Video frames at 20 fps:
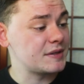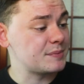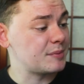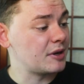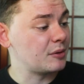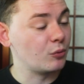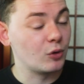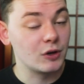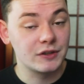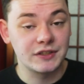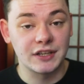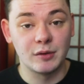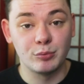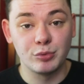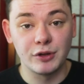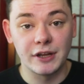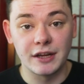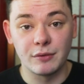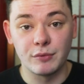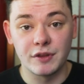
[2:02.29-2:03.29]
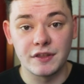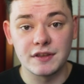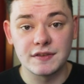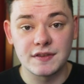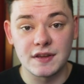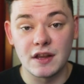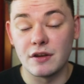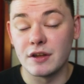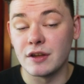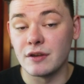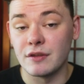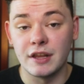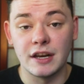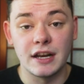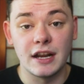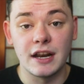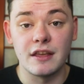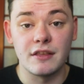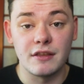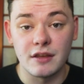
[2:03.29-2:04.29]
spend more time playing with this yo-yo than
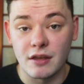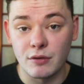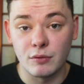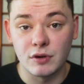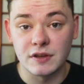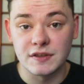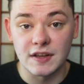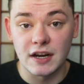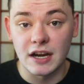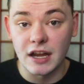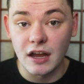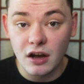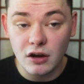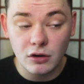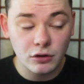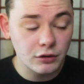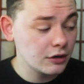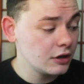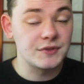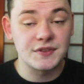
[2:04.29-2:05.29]
any of the other ones that I own.